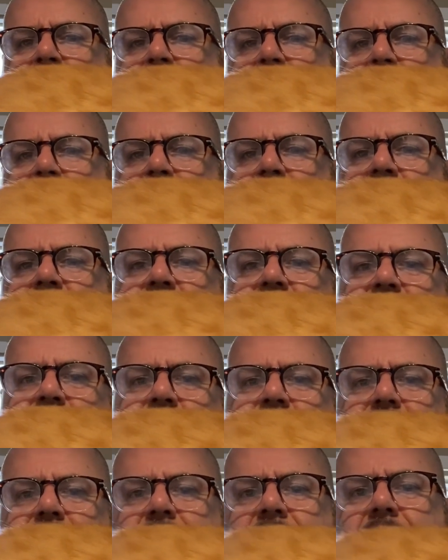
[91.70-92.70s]
Okay,
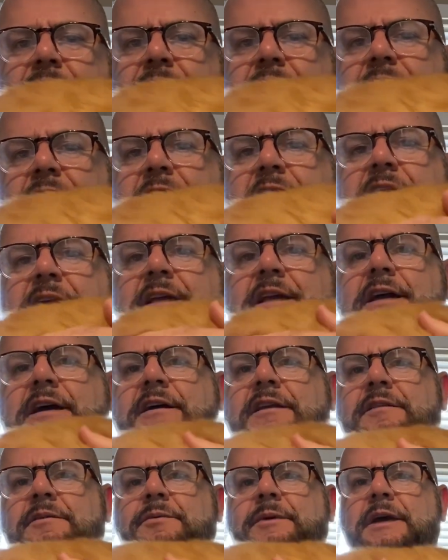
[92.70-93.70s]
Swiffer, you can get
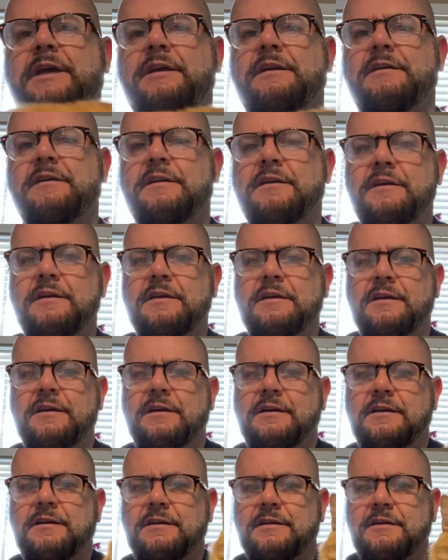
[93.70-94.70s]
out of the way.
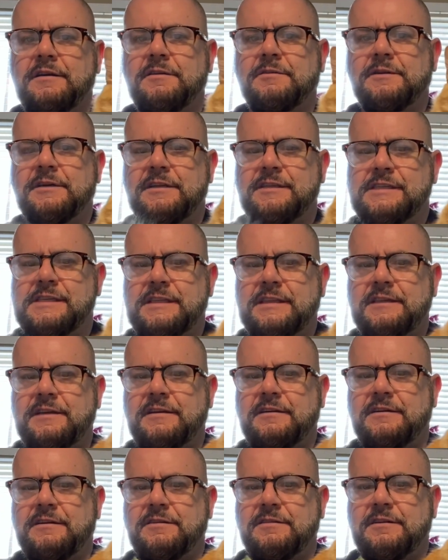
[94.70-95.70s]
You want to sit
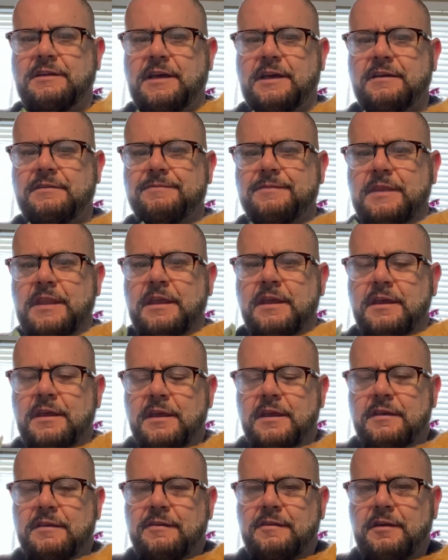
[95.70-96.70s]
there? Okay.
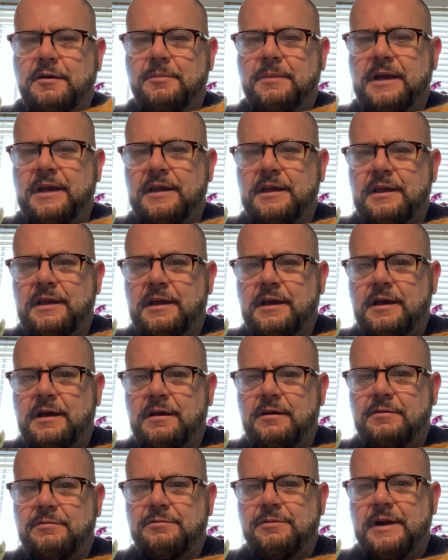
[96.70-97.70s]
So my
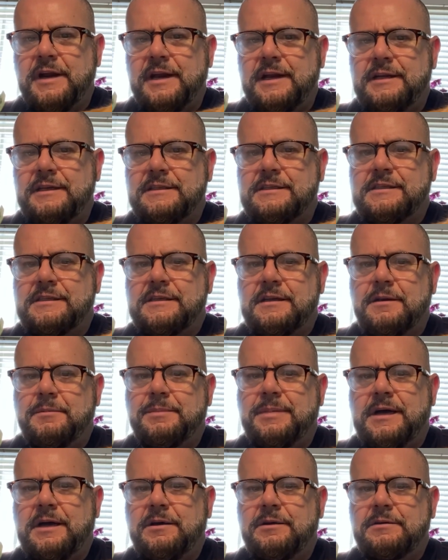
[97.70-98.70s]
rant
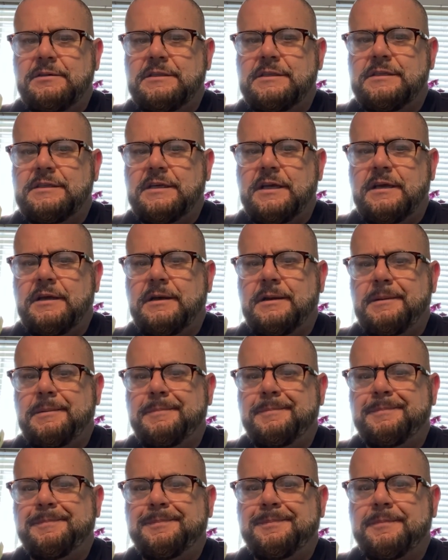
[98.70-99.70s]
about
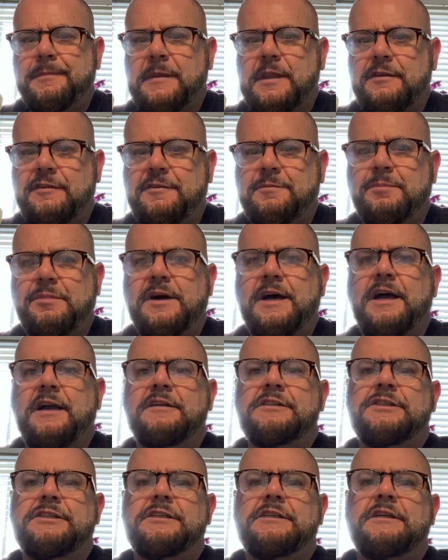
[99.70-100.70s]

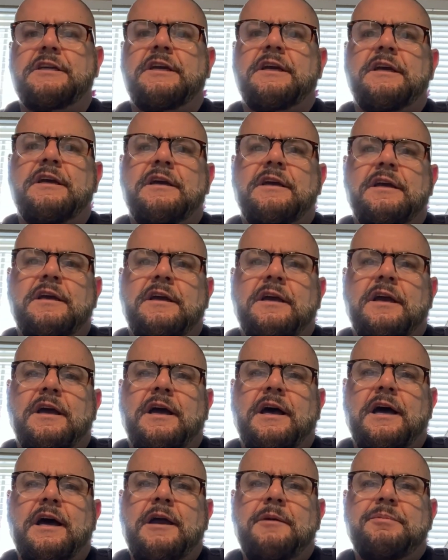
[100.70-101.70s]
splash.
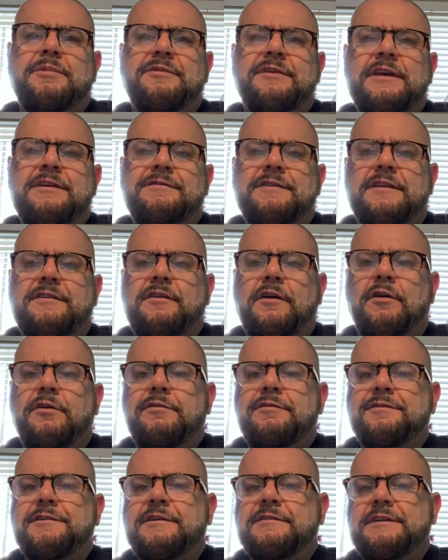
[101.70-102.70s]
I believe it's
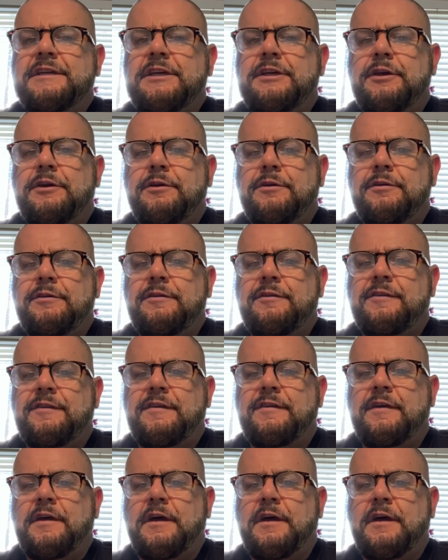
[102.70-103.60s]
overly used